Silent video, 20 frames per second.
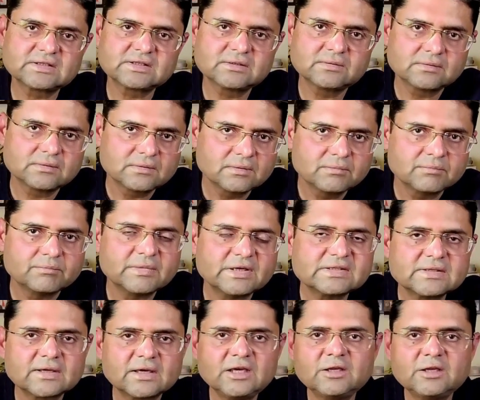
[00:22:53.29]
Ambitious
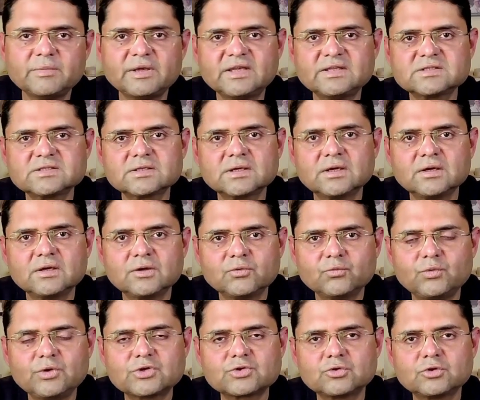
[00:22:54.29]
action basically
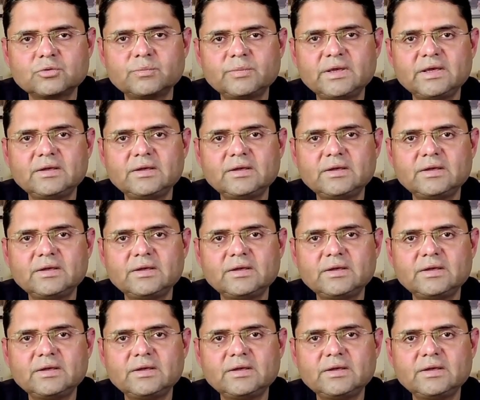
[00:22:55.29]
means